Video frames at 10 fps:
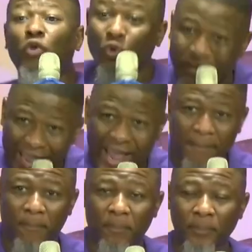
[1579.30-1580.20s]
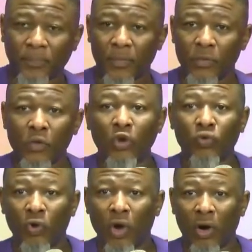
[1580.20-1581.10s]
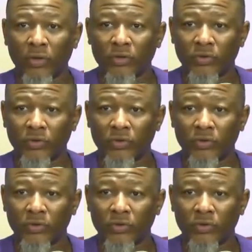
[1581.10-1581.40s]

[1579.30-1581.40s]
to them, not to God.